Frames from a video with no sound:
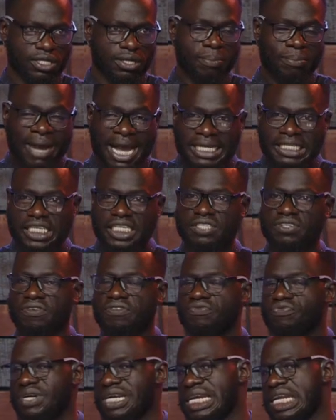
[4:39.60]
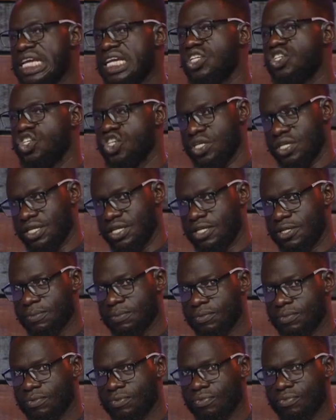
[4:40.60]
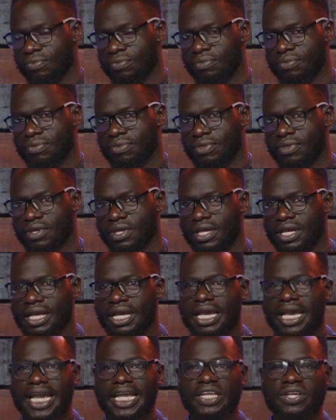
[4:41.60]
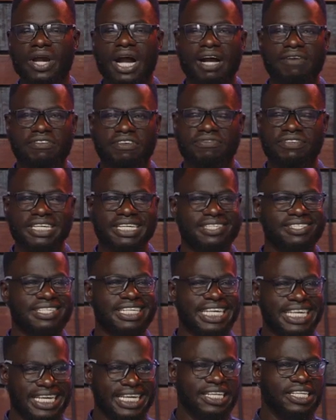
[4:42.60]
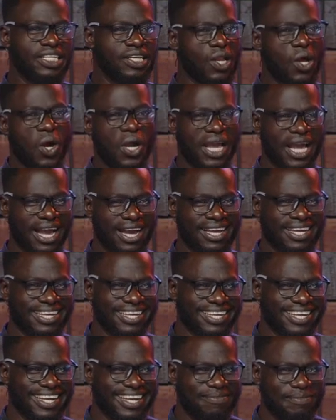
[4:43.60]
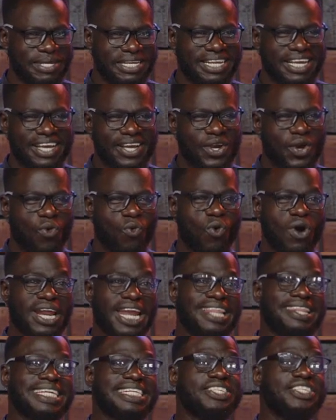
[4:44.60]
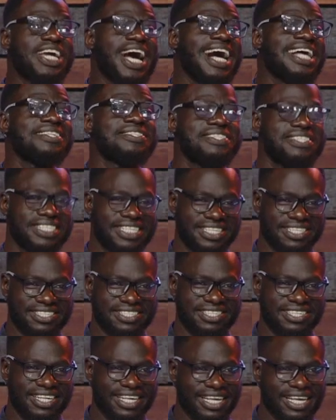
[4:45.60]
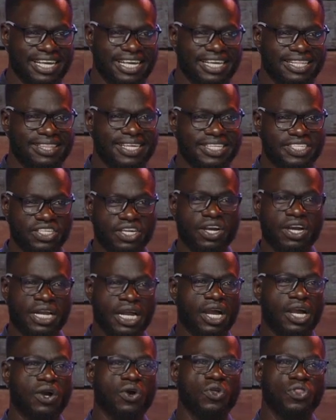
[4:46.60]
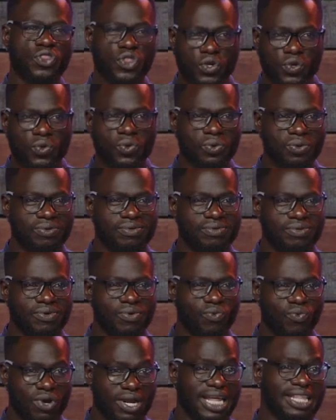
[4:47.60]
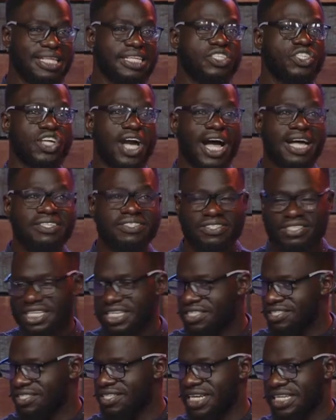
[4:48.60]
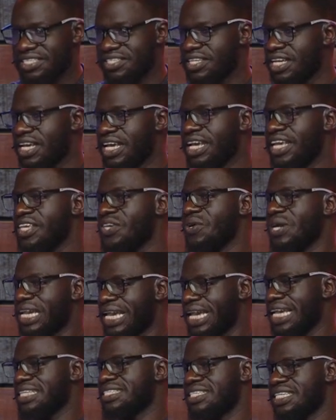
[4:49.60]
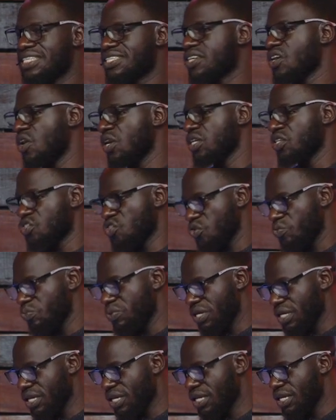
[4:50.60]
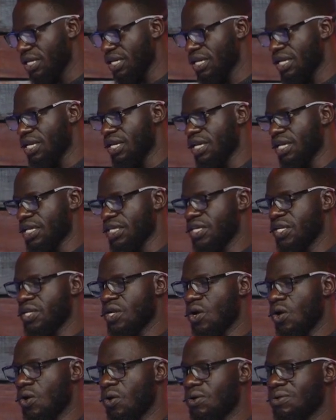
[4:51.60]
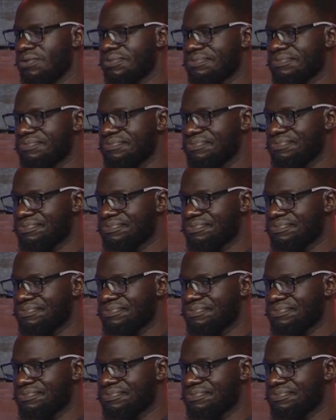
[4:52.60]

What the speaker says: the matters of religion. And you have a very skilled lawyer. I mean, what are the chances that you're going to go through? What are the chances that your case is going to be, you know,